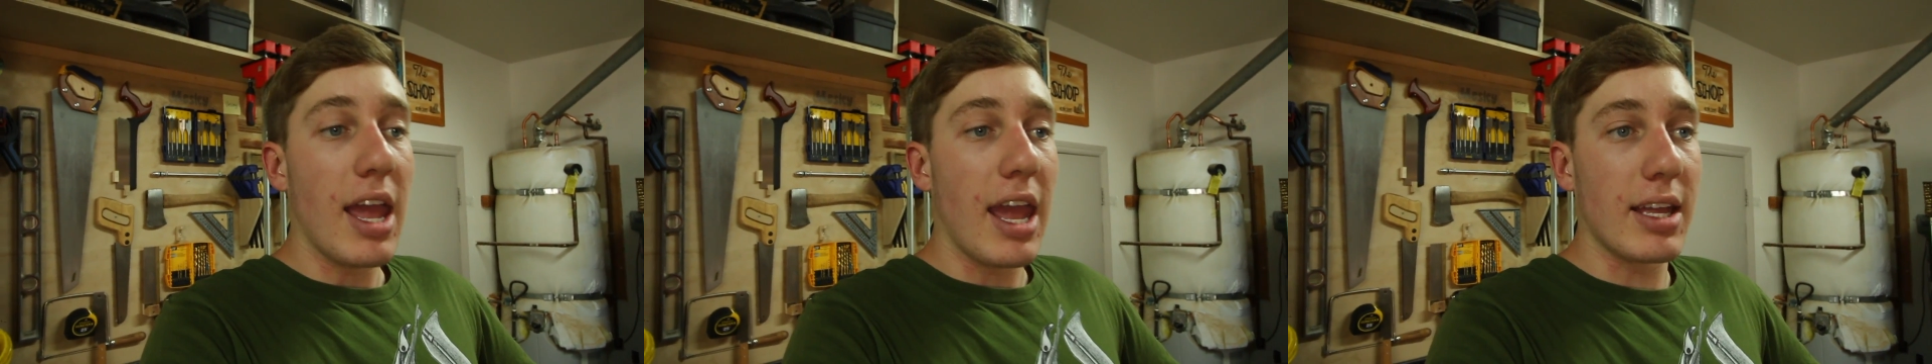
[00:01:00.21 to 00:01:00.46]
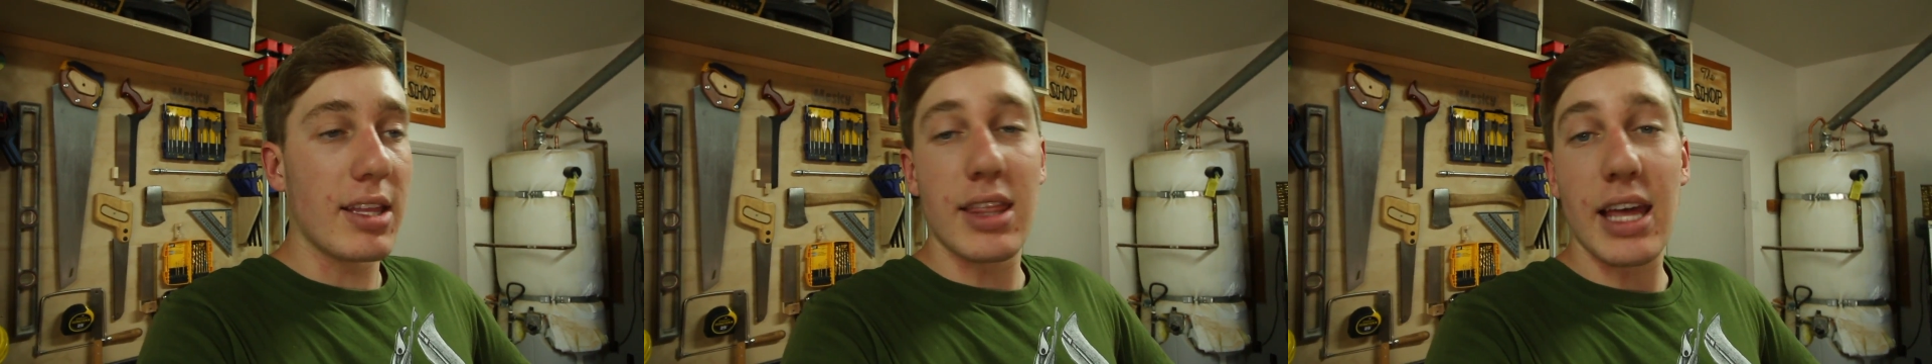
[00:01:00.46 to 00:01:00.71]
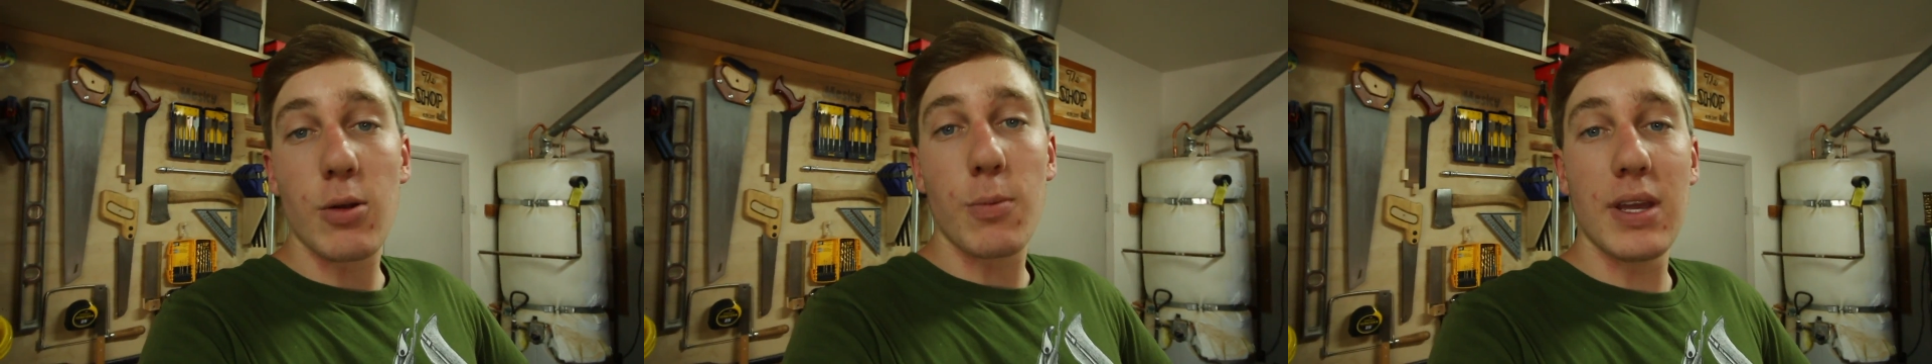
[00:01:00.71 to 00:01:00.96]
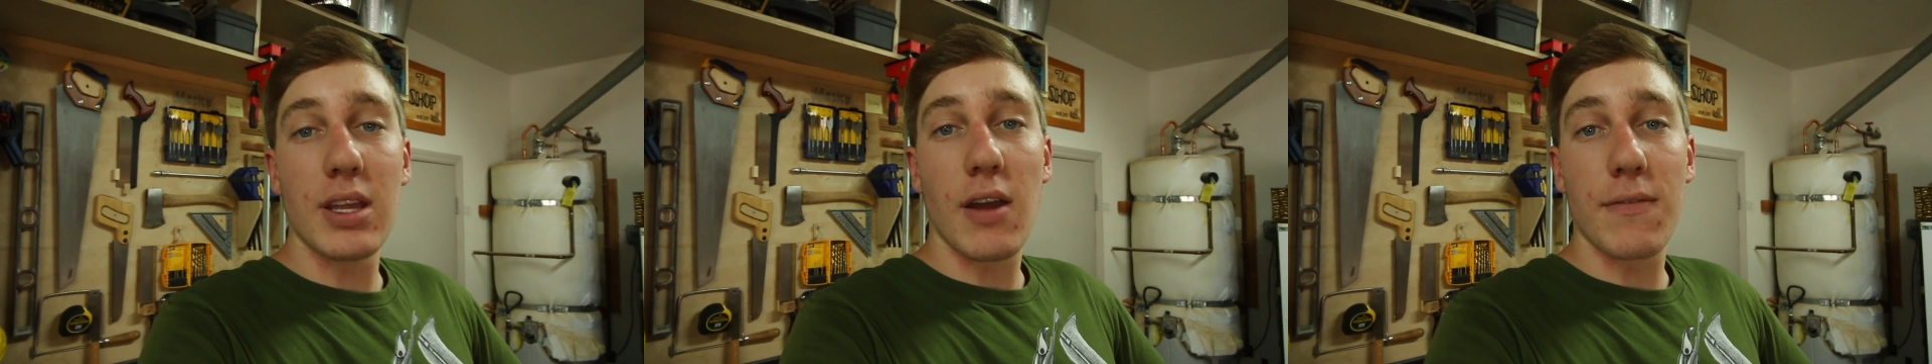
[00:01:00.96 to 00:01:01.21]
and that'll
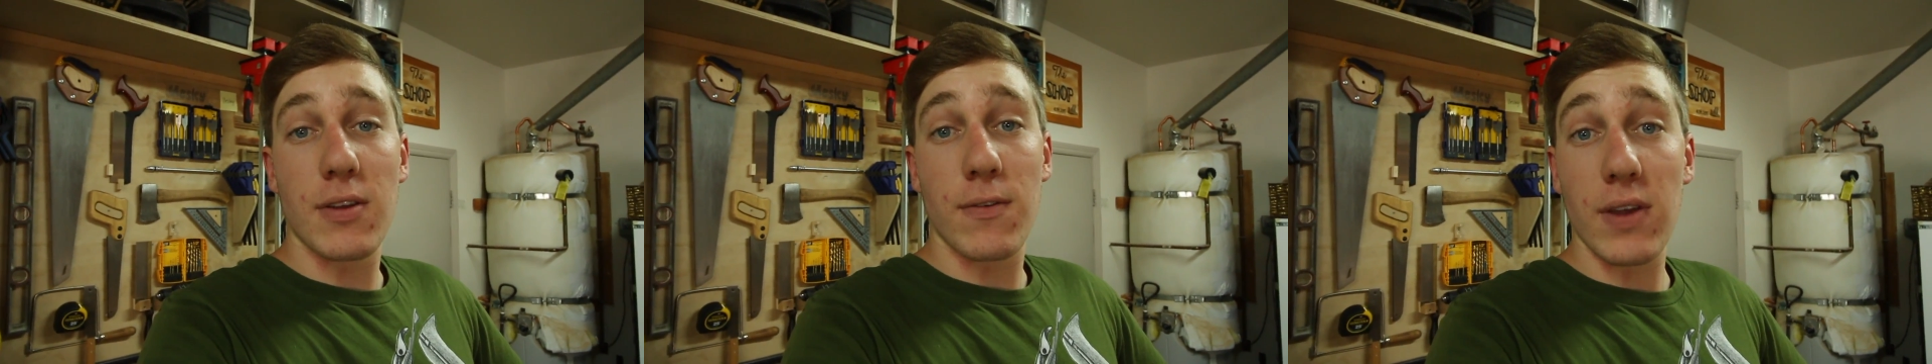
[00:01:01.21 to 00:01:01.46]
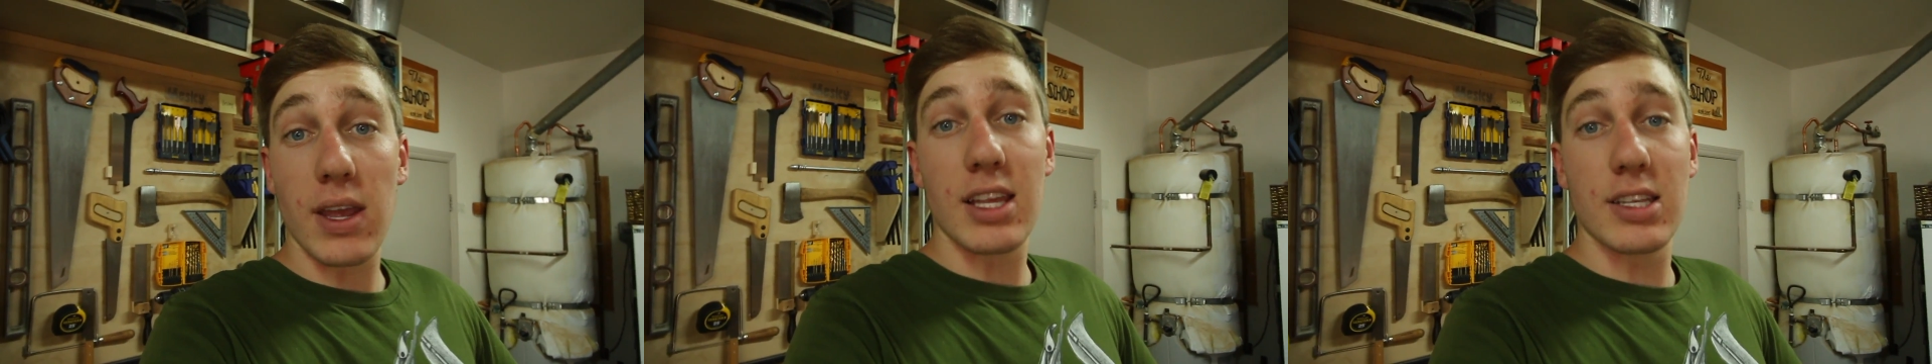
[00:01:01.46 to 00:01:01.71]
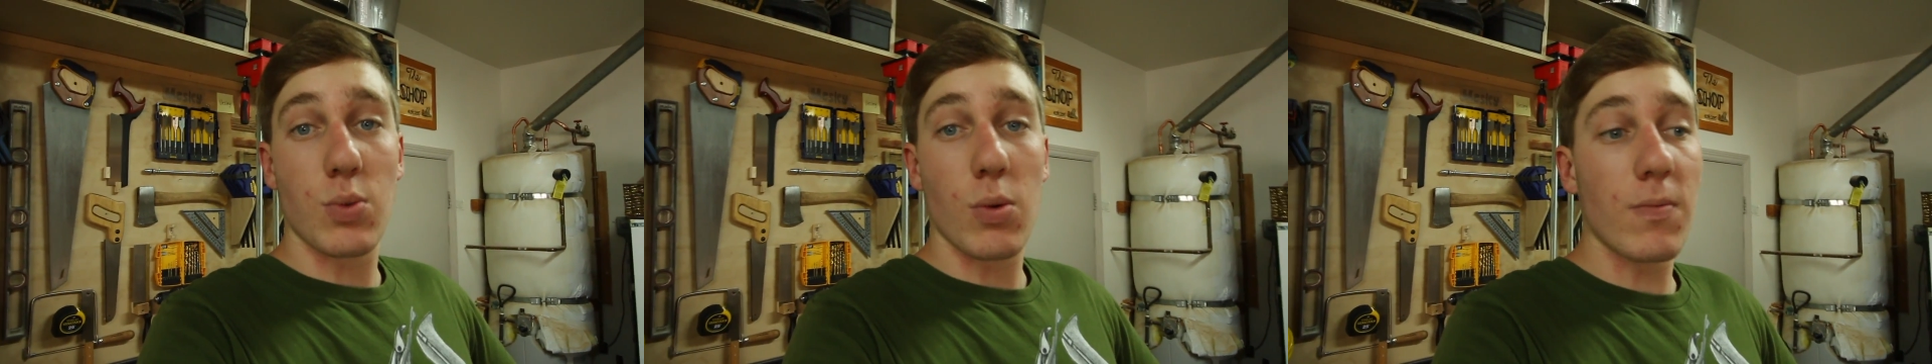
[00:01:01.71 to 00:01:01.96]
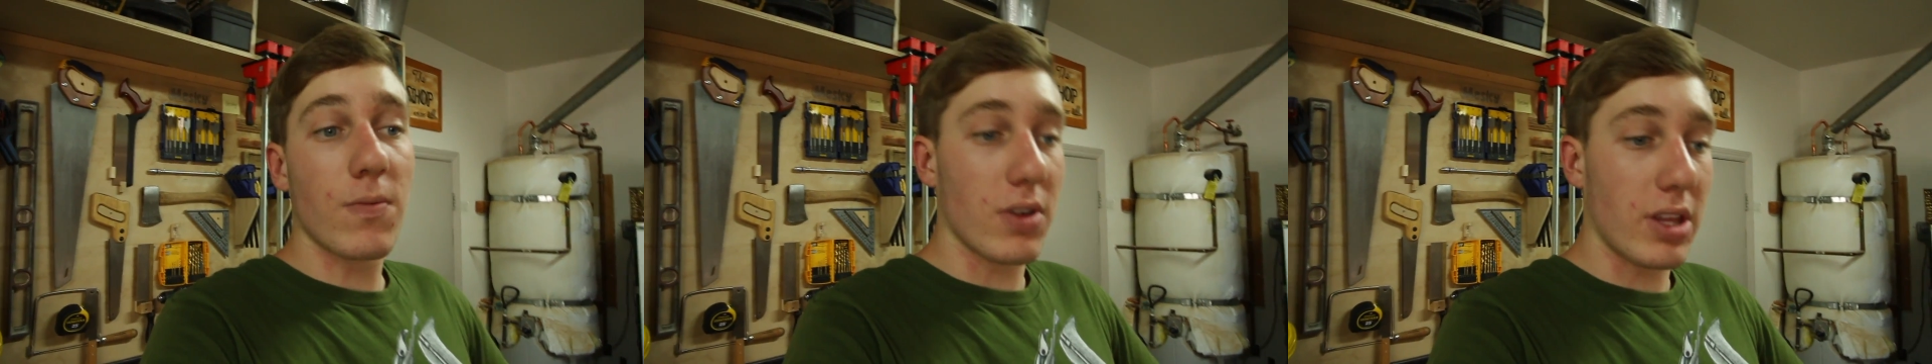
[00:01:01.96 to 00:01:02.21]
be enough to fit in his
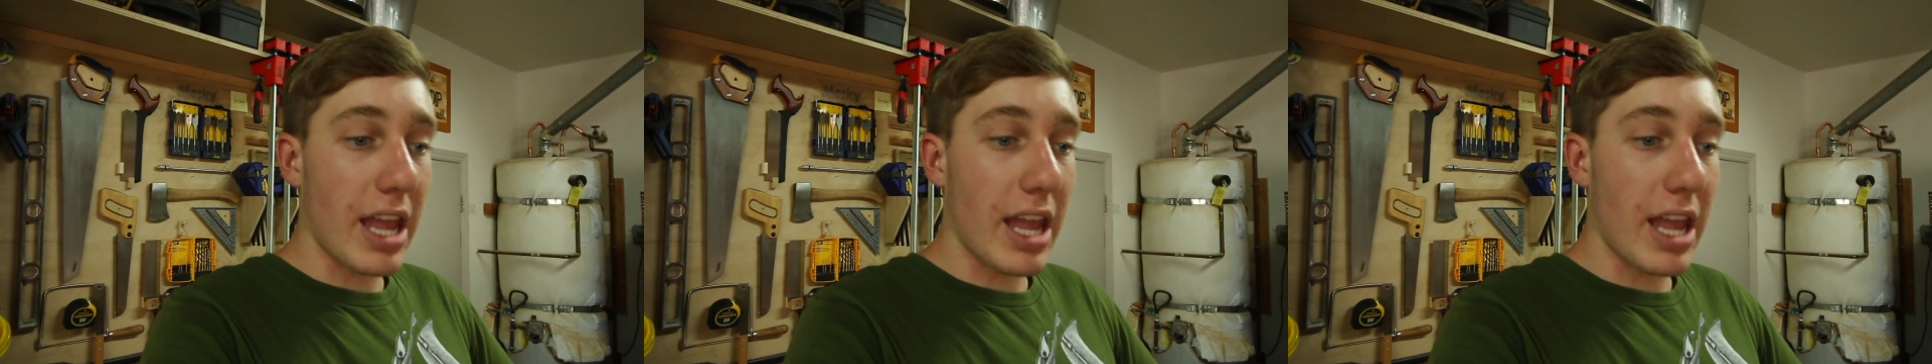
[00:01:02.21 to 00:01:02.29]
room for